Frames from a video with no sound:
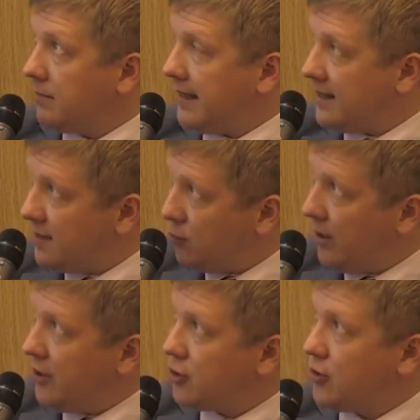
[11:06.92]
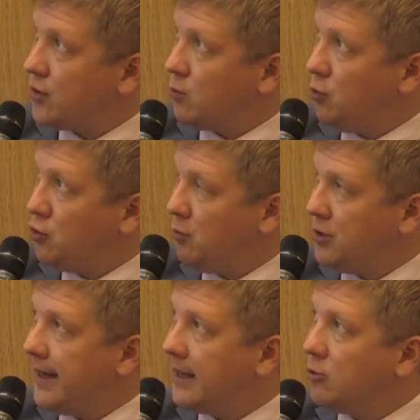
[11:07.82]
Key considerations which should
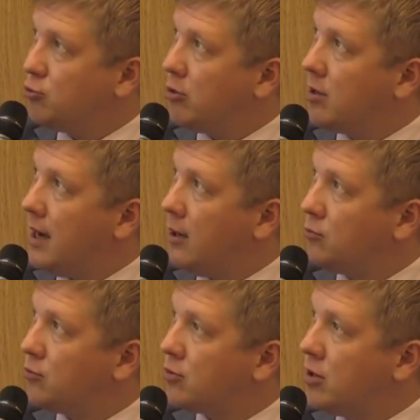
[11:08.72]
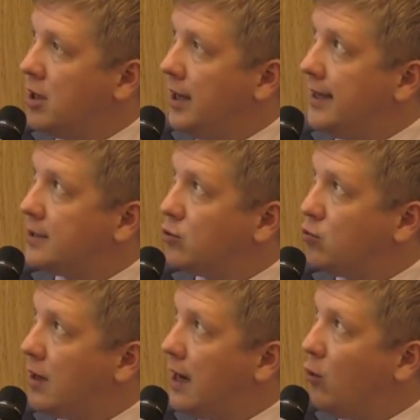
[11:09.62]
be taken into account as to
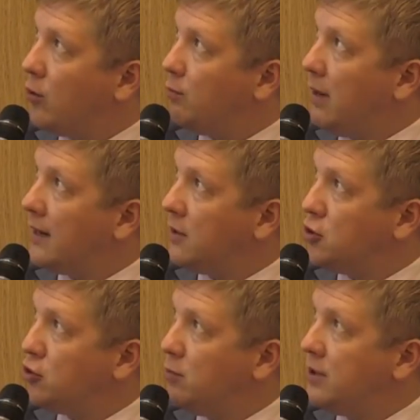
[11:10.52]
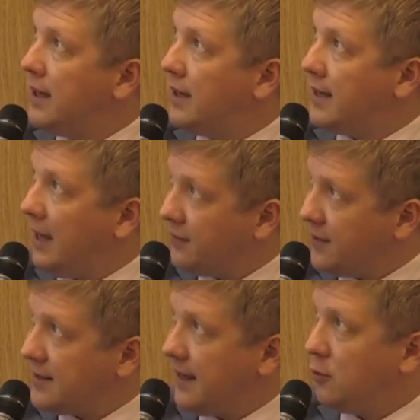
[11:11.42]
how unbundling should be done
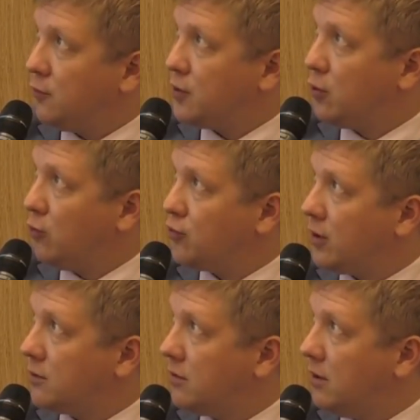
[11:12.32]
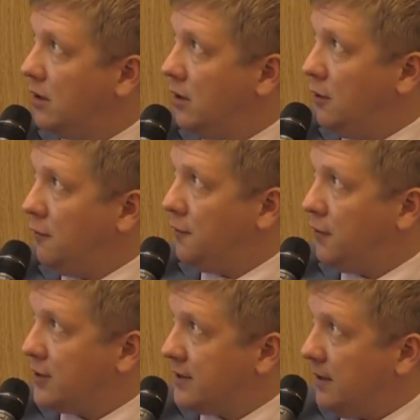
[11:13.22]
after the end of the contract.
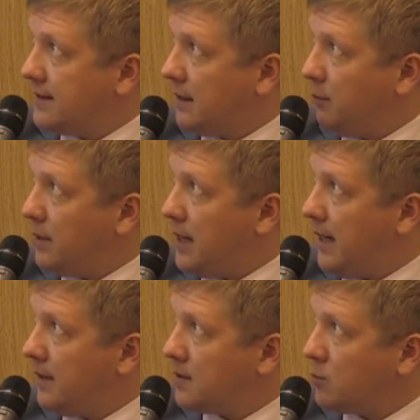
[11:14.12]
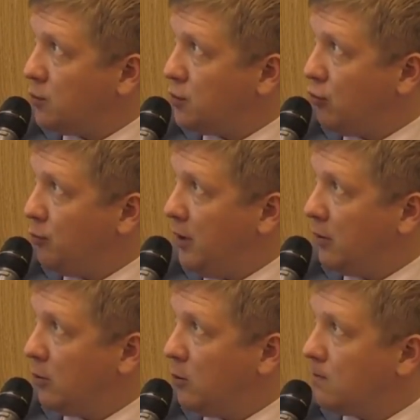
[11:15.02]
Firstly, it's compliance with
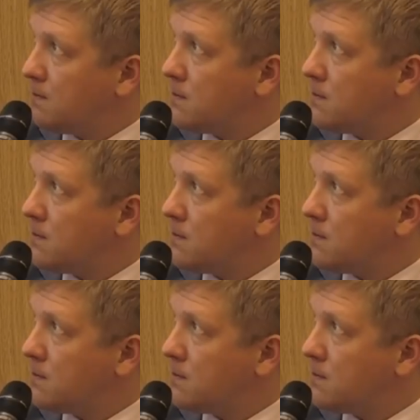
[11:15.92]
European law.